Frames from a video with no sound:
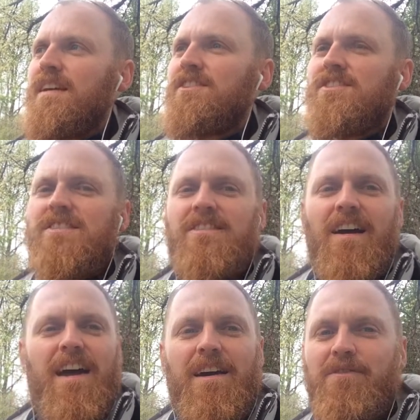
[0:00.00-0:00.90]
just does
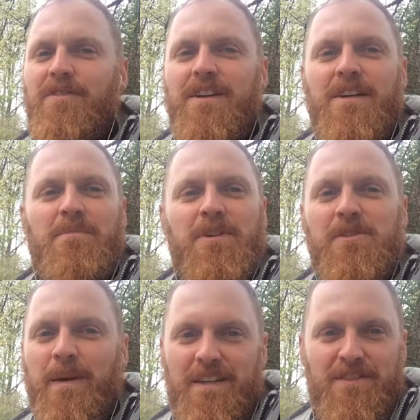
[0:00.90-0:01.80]
not have a very good
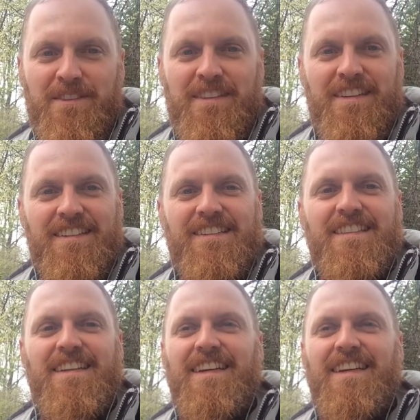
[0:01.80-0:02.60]
perspective on things.